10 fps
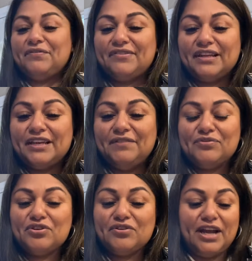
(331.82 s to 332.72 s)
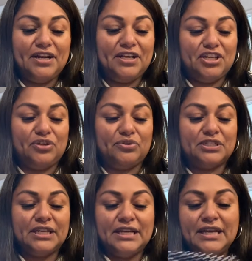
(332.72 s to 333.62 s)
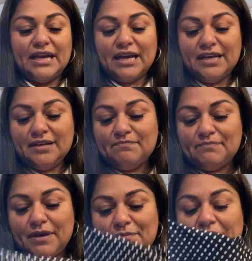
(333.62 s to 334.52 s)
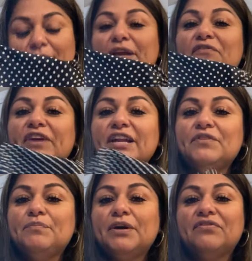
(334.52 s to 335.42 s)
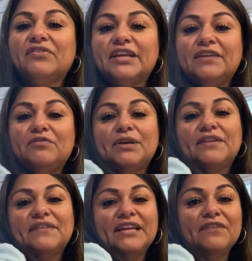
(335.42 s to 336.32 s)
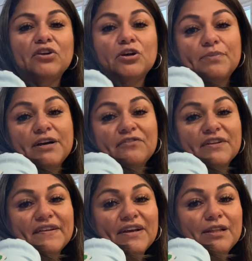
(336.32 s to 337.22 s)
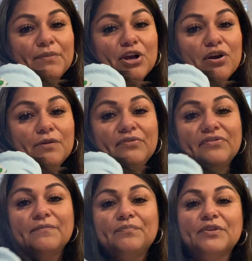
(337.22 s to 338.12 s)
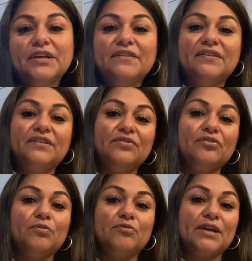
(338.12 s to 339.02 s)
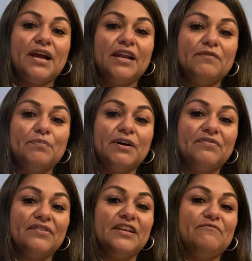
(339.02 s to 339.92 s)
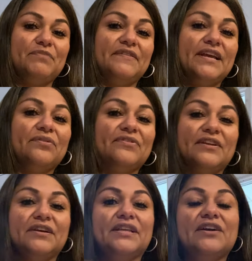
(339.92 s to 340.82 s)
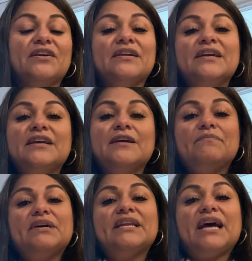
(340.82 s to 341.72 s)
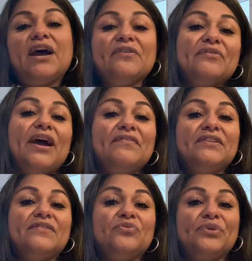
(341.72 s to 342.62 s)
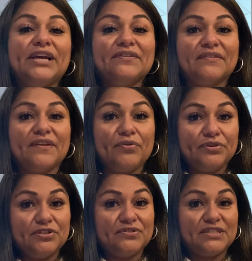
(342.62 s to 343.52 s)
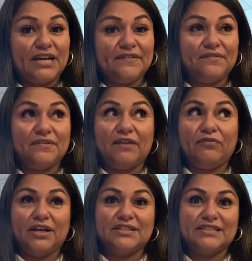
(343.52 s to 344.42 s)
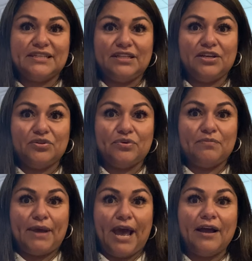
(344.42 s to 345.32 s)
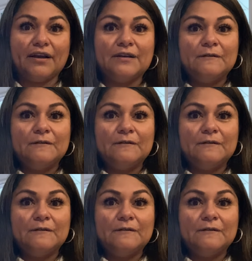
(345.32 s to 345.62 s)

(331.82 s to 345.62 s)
sleeves, which are kind of cute. I'm not a big fan of the puff sleeves because they never look puffed because I got the big arms. See, these are supposed to be kind of a puff sleeve, but see how snug they are. But I also have this in 1X because I ordered 2 sizes and I forgot to send the other one back.